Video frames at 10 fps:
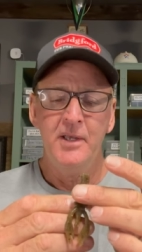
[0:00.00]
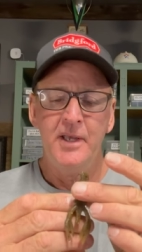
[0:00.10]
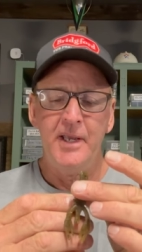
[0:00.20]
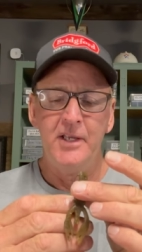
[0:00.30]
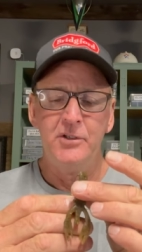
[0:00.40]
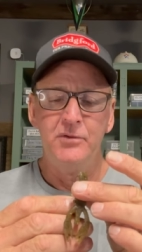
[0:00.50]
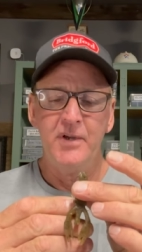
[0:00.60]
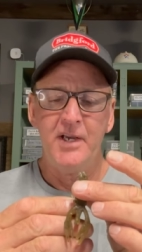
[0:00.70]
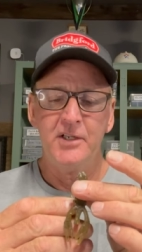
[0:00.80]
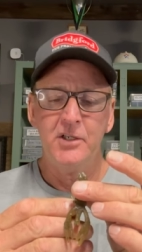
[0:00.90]
and you
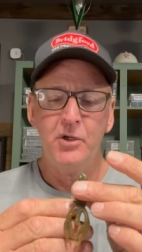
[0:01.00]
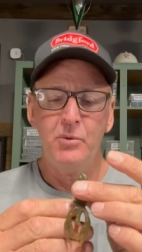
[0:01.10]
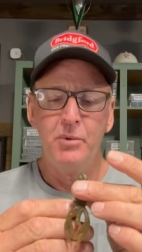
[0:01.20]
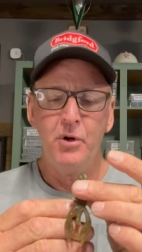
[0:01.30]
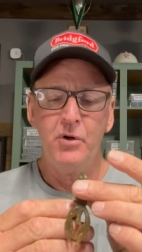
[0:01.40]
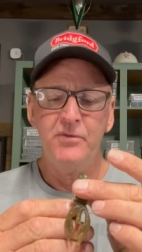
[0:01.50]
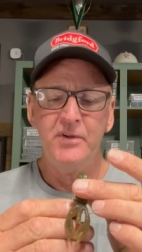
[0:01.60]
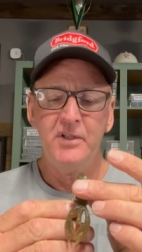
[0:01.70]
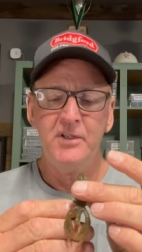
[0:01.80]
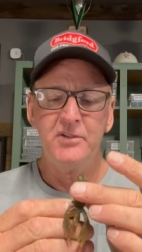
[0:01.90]
got to go
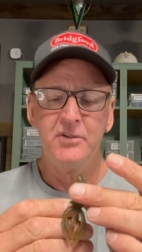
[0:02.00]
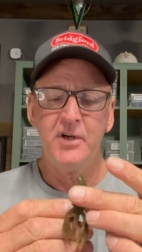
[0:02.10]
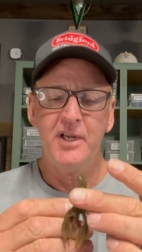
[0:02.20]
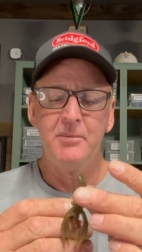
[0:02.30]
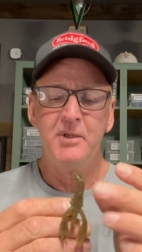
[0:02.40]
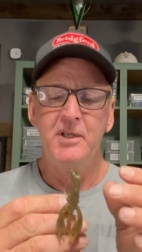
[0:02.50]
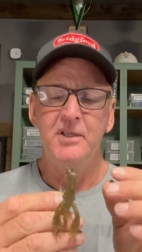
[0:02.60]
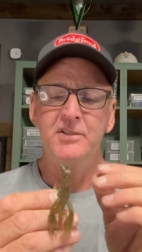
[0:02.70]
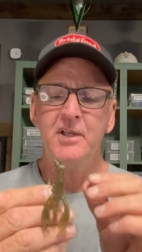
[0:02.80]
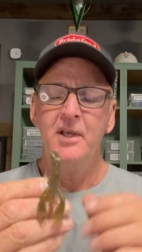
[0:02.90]
perfectly straight
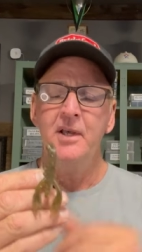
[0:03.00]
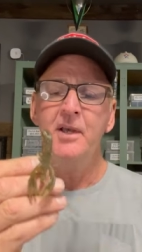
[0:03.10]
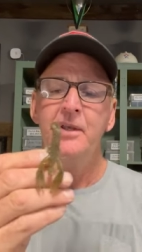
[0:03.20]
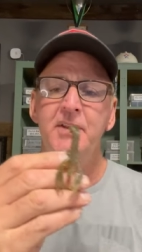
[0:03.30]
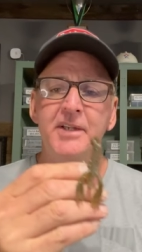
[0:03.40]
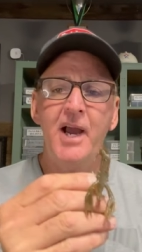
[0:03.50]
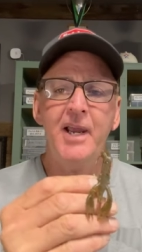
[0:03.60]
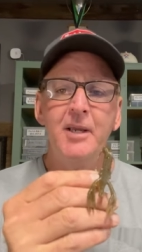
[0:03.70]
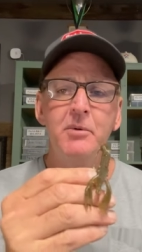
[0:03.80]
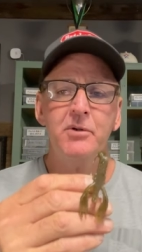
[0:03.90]
because the
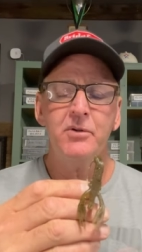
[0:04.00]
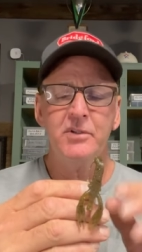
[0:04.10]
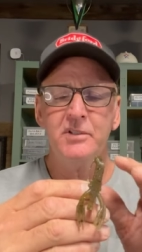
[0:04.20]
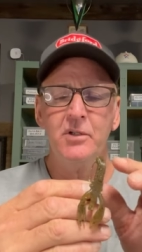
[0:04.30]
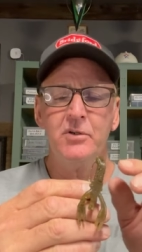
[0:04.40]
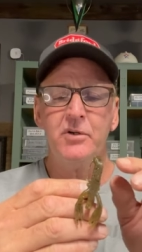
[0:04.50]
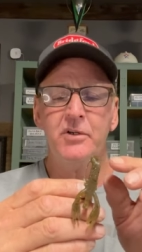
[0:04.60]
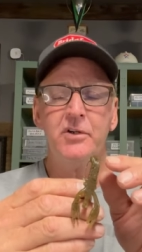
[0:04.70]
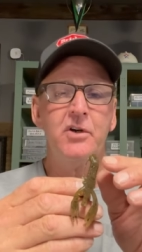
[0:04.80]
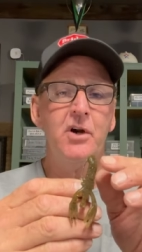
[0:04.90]
diameter of this little
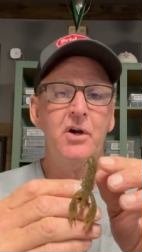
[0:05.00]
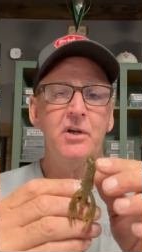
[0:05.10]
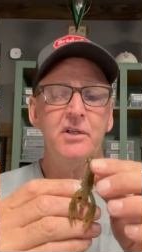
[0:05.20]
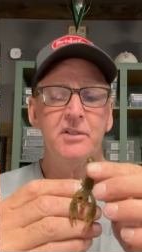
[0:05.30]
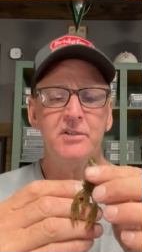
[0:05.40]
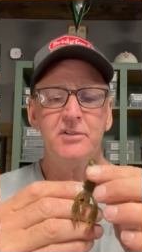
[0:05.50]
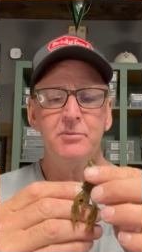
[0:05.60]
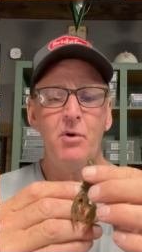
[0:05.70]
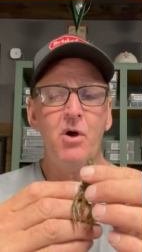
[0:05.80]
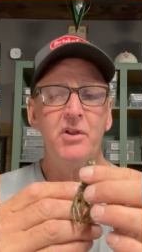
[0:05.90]
Critter Craw is
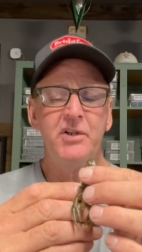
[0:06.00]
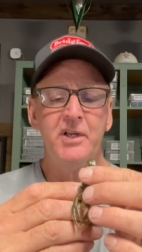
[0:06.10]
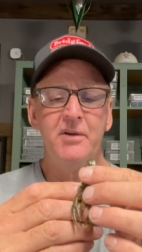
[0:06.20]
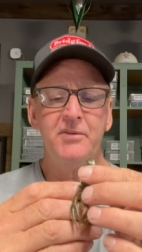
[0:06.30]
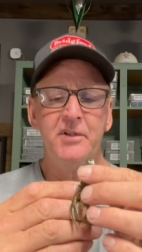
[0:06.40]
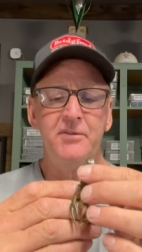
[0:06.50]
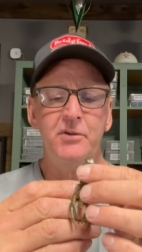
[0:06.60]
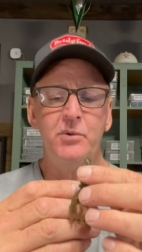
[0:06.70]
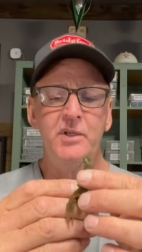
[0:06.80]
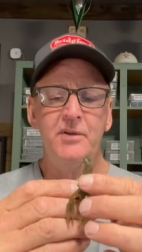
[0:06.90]
small enough that if
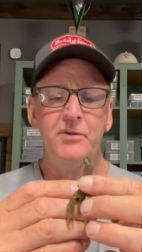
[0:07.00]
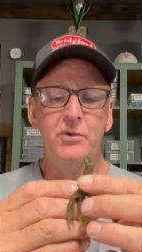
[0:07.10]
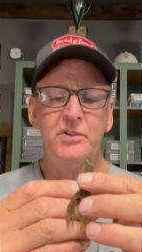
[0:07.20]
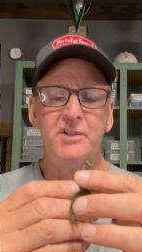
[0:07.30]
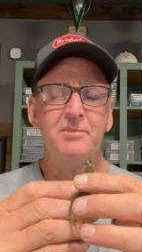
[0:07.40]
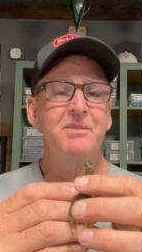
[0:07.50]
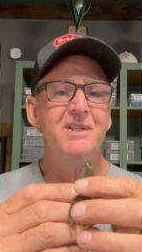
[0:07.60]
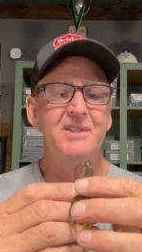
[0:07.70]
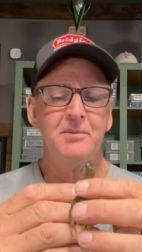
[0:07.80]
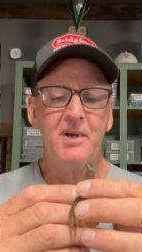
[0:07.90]
you if you just
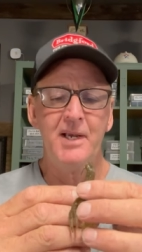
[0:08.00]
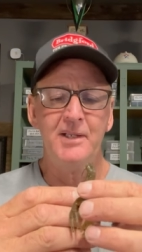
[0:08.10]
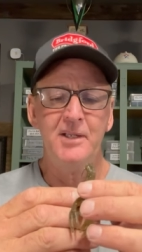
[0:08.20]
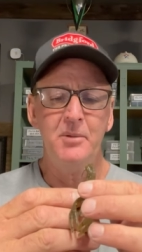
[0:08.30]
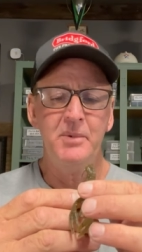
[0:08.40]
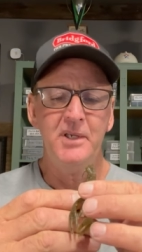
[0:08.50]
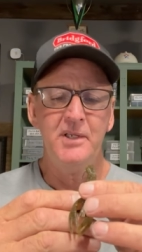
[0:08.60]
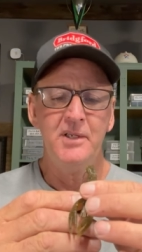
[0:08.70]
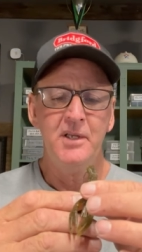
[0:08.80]
miss it by a little bit,